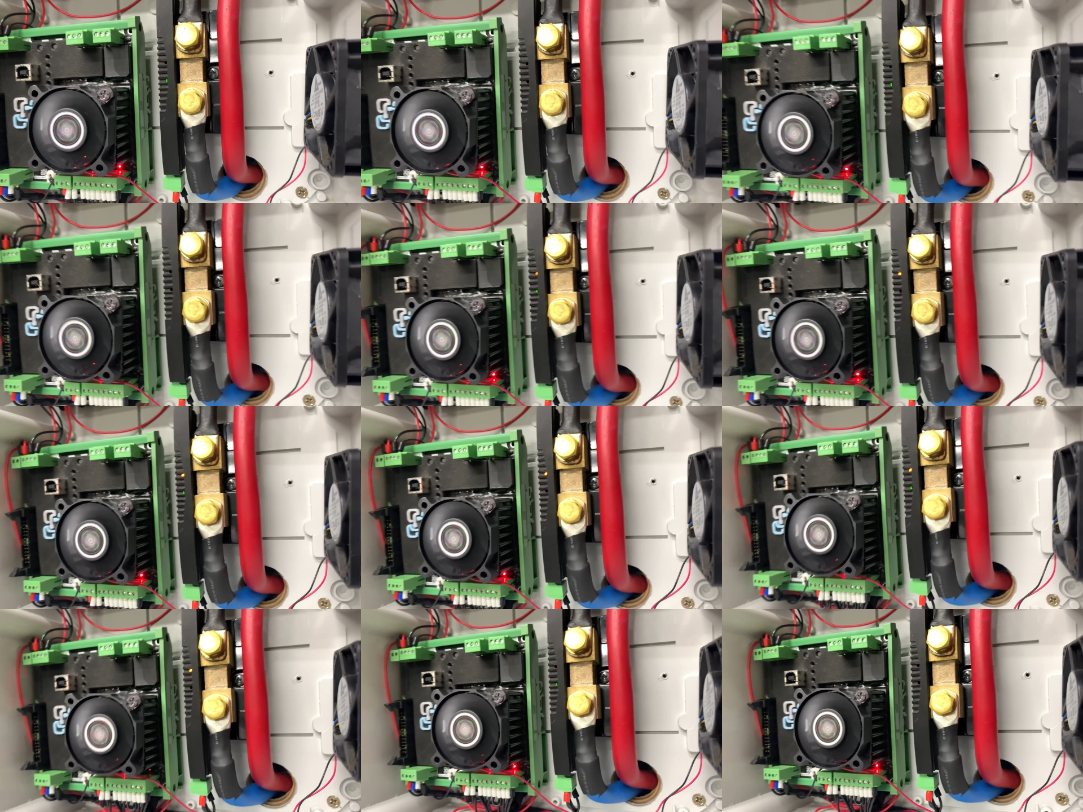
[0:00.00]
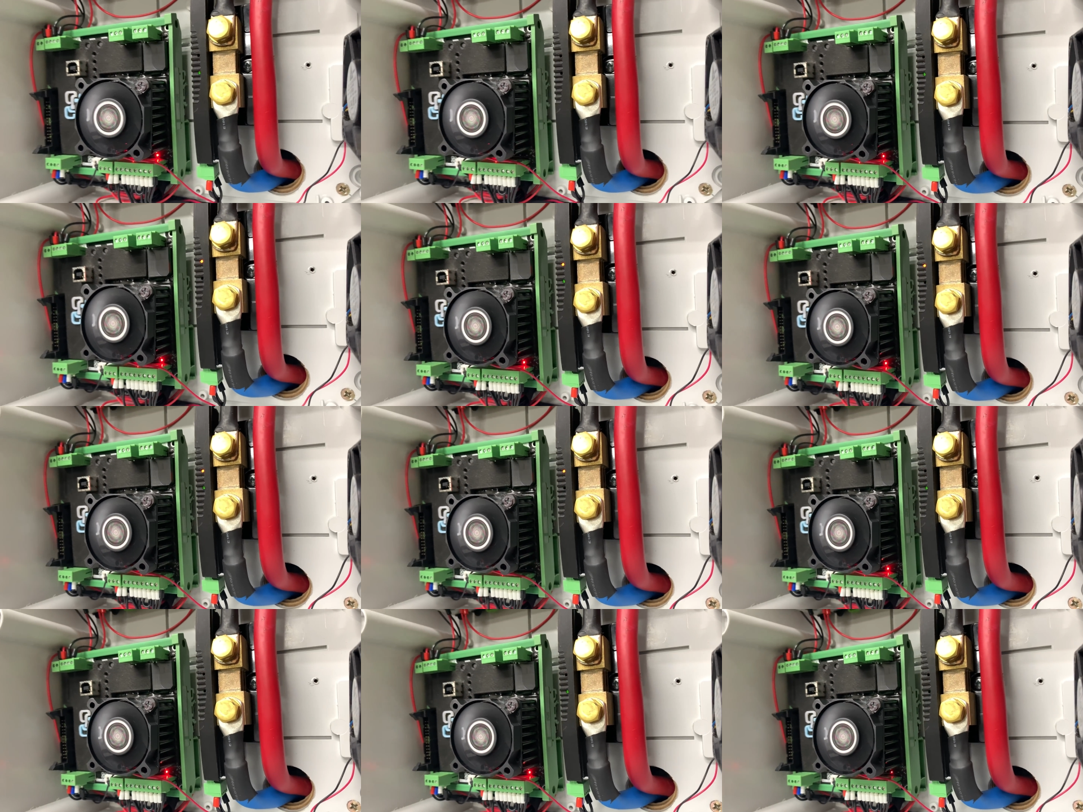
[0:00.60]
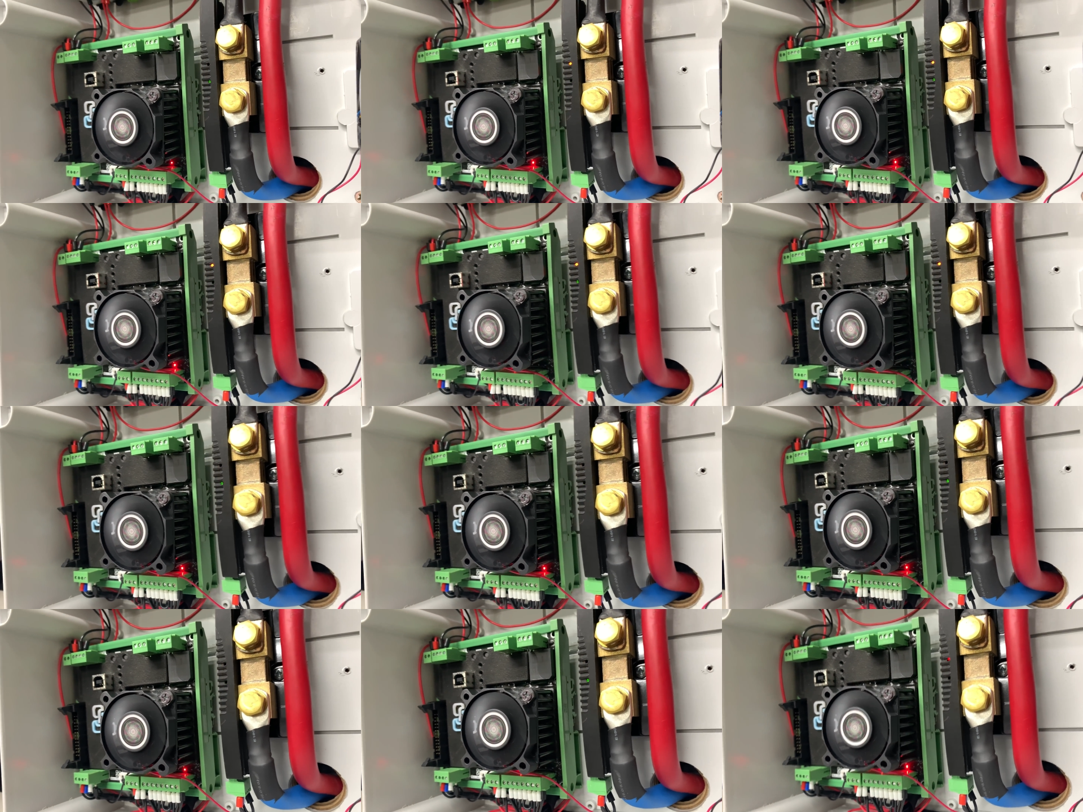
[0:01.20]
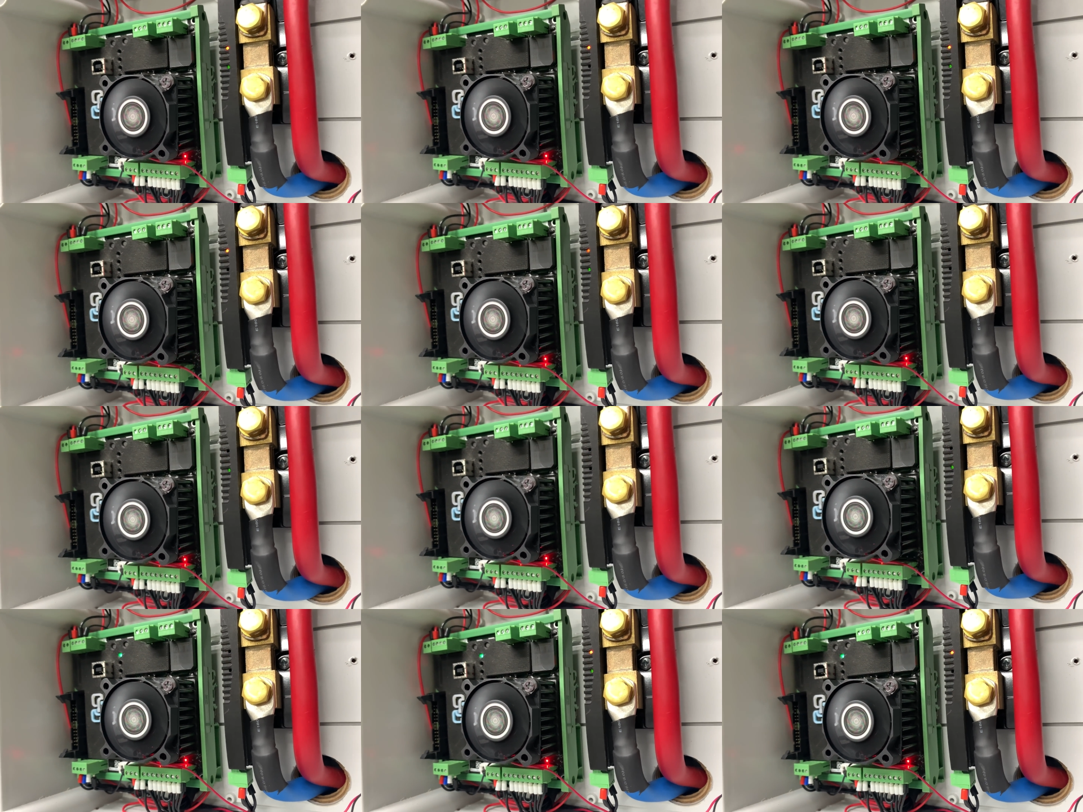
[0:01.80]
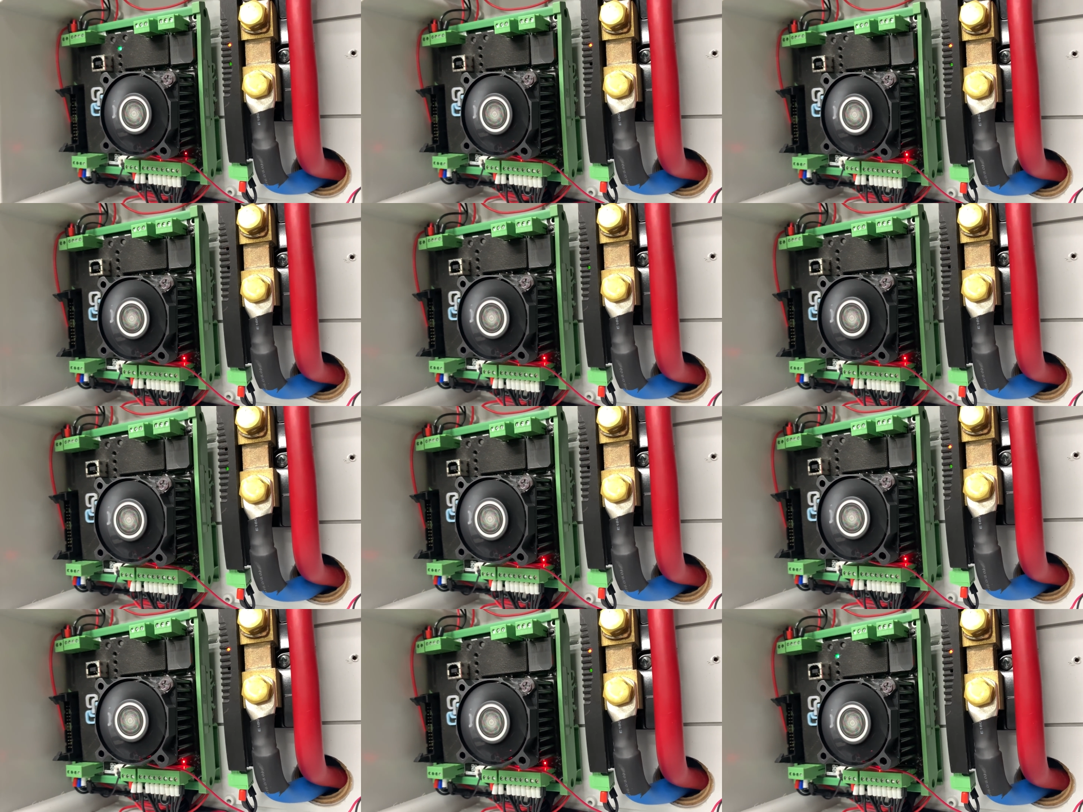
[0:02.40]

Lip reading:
No face is visible, so there are no lips to read.